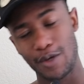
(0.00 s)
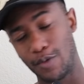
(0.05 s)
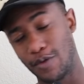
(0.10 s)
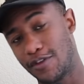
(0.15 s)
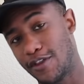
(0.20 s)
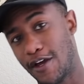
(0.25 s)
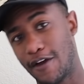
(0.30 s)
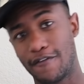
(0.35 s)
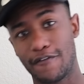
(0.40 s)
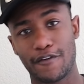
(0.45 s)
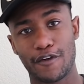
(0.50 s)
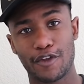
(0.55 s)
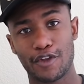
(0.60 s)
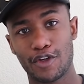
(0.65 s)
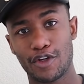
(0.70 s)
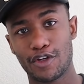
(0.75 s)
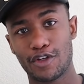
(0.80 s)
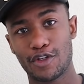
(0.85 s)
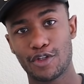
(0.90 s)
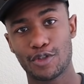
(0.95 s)
Without
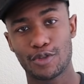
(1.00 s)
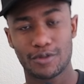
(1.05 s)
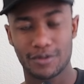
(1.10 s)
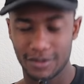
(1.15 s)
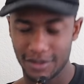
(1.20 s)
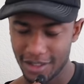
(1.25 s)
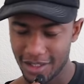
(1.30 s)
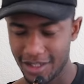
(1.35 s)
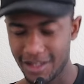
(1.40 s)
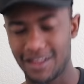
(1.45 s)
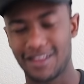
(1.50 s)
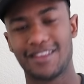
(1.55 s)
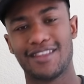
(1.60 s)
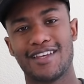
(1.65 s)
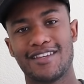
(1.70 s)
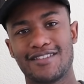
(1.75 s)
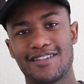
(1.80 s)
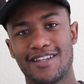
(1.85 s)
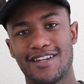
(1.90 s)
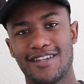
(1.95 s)
further ado,
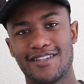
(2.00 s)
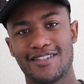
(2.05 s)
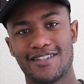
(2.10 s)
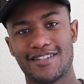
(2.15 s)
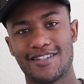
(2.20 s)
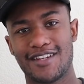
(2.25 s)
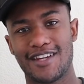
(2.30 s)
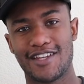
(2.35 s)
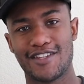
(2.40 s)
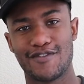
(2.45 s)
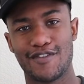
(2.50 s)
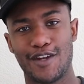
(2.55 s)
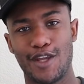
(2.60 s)
let's get into today's